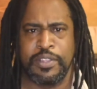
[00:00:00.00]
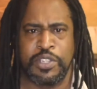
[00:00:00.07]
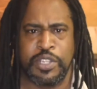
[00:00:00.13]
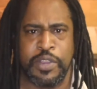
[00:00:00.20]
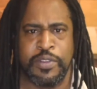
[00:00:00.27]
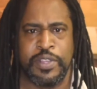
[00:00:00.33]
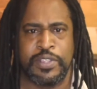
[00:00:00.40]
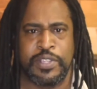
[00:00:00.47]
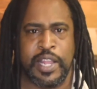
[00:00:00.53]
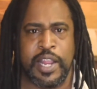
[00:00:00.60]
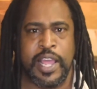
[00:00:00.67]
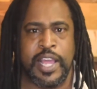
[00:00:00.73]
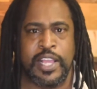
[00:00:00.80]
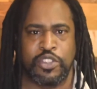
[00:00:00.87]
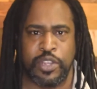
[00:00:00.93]
the series
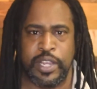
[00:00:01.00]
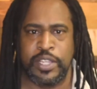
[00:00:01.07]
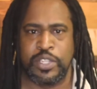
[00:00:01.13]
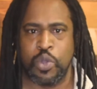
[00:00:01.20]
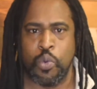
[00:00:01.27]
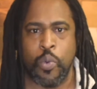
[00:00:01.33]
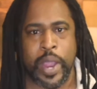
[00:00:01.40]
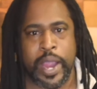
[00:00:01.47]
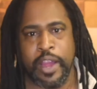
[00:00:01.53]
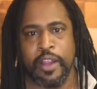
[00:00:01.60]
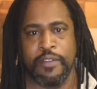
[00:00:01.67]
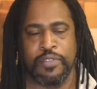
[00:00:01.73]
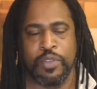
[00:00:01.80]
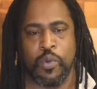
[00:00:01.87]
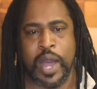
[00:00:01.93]
that actually is aware
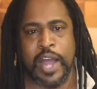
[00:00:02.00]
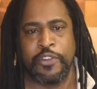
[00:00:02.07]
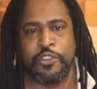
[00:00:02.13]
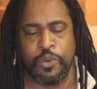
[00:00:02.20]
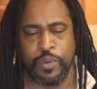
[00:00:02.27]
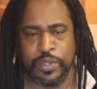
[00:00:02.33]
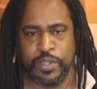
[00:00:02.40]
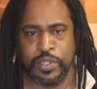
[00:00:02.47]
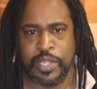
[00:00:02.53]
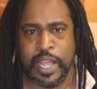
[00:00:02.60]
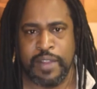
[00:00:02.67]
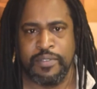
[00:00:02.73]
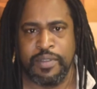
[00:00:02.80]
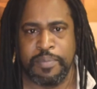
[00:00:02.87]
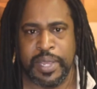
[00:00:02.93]
of the Watcher, which is
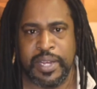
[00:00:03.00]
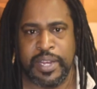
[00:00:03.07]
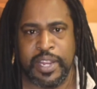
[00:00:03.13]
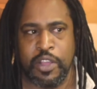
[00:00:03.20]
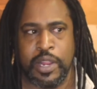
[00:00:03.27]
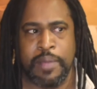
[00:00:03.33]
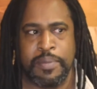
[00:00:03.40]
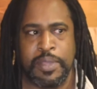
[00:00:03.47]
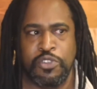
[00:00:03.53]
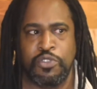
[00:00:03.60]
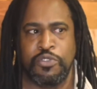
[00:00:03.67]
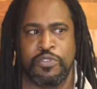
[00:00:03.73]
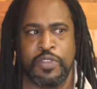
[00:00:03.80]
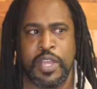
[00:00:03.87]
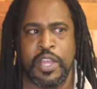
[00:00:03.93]
kind of a big deal. That means
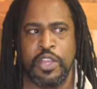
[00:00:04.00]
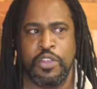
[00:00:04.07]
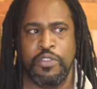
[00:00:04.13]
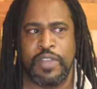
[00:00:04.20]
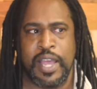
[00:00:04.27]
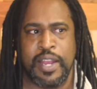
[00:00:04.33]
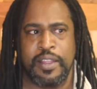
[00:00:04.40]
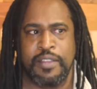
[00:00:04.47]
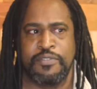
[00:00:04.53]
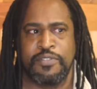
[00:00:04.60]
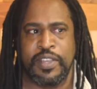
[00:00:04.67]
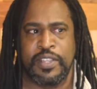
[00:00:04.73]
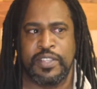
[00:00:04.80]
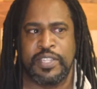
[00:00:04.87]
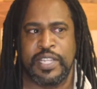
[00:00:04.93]
you've kind of
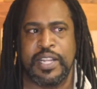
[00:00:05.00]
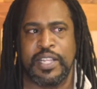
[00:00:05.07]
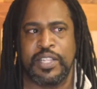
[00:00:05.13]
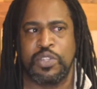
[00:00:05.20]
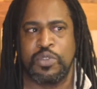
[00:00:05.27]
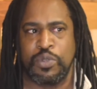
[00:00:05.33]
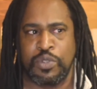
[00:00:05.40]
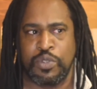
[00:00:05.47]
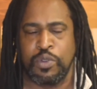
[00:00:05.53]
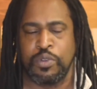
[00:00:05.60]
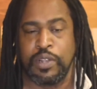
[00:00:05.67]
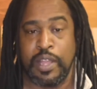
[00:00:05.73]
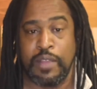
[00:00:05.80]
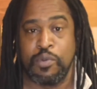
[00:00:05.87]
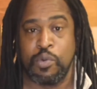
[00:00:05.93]
ascended to a
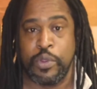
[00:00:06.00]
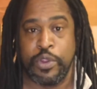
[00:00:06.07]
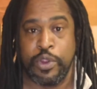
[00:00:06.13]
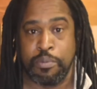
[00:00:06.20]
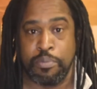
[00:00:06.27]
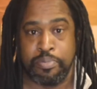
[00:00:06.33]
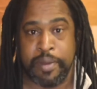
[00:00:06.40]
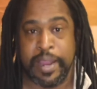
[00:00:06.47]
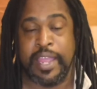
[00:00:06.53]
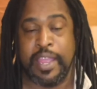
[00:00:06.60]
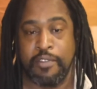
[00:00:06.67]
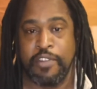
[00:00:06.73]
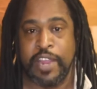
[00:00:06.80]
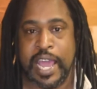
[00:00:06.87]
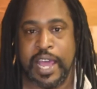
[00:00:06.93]
certain level where you're
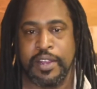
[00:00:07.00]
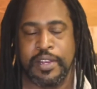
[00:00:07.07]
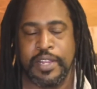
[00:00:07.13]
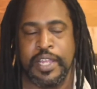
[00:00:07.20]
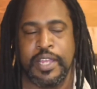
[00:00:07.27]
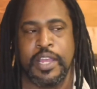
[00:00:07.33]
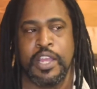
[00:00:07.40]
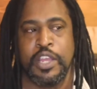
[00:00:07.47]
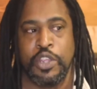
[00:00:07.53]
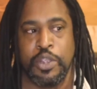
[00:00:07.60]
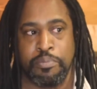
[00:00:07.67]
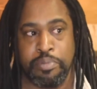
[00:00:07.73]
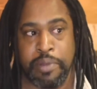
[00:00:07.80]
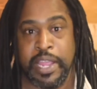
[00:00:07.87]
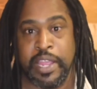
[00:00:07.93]
breaking reality,
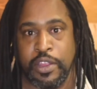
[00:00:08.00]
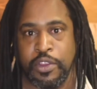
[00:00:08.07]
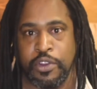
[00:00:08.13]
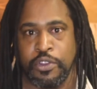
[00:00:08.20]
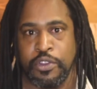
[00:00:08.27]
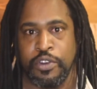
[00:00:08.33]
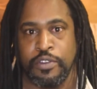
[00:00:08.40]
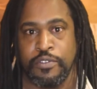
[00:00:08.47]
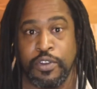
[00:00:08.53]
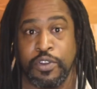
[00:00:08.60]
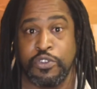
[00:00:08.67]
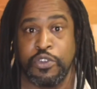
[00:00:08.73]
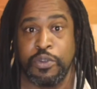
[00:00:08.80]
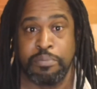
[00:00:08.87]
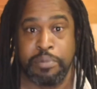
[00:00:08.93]
you're breaking your
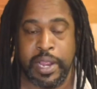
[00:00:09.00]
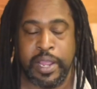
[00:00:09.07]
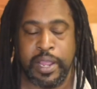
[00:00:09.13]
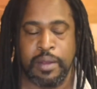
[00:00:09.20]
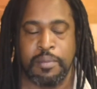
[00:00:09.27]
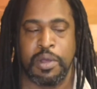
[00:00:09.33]
universe, you're breaking the